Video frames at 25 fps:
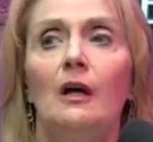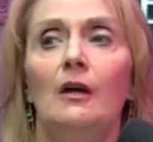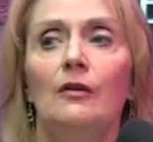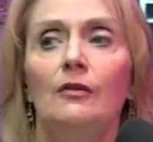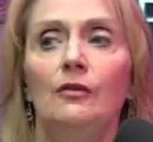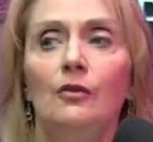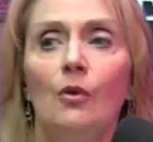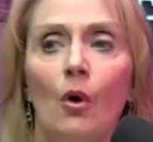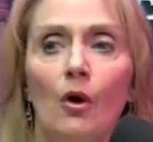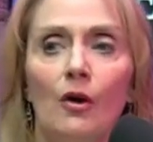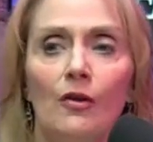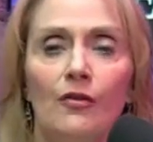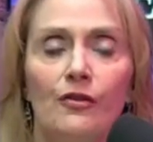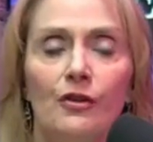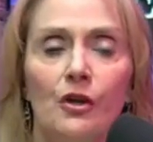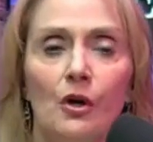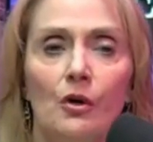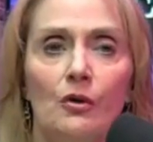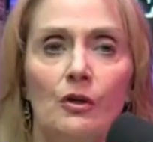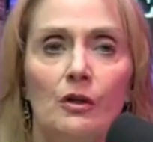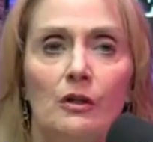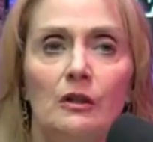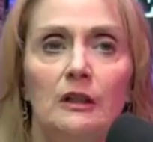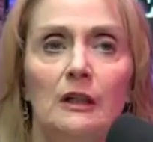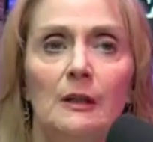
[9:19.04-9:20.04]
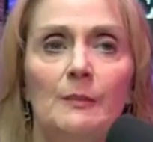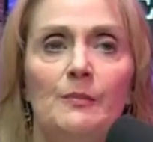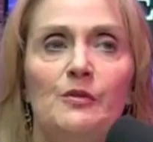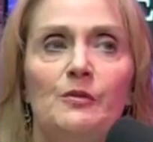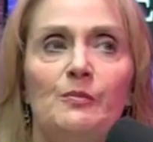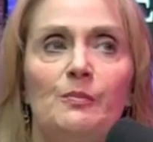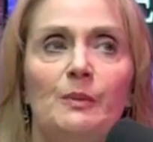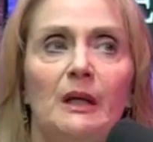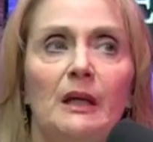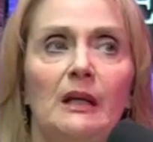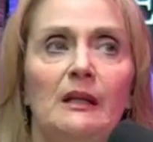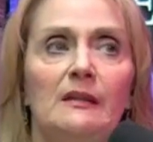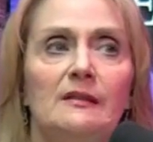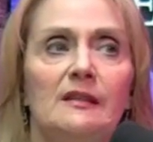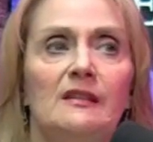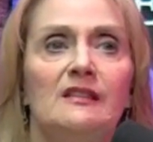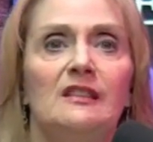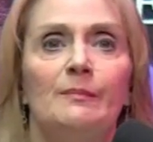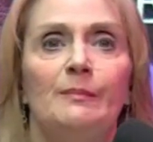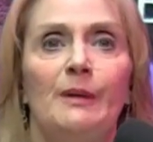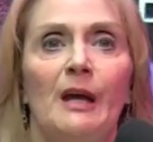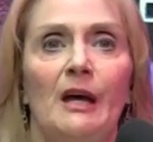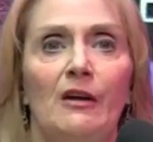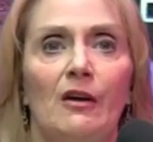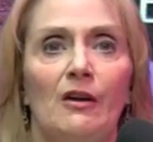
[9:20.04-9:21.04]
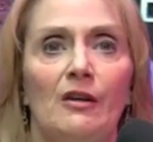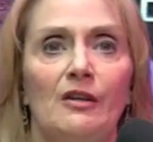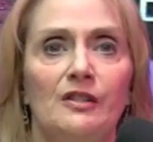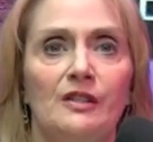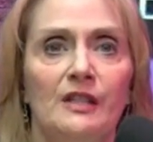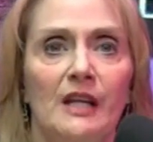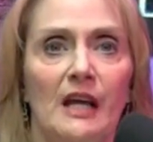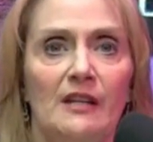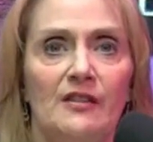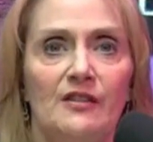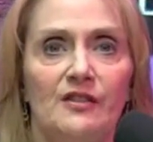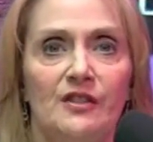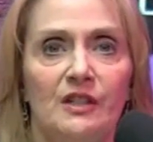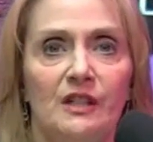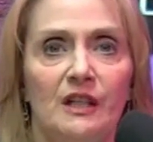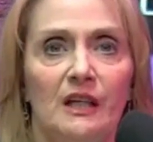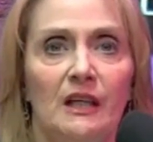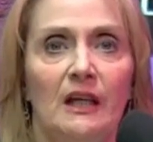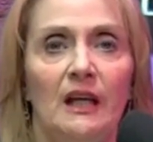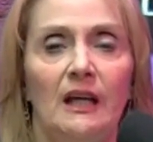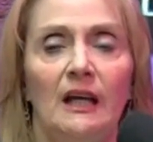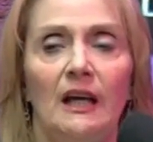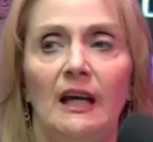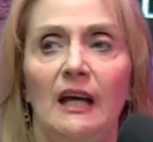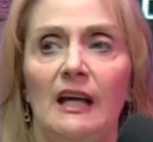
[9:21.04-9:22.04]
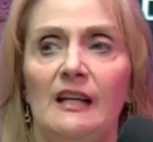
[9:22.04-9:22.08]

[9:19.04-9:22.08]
North Node eclipse means it's about our destiny,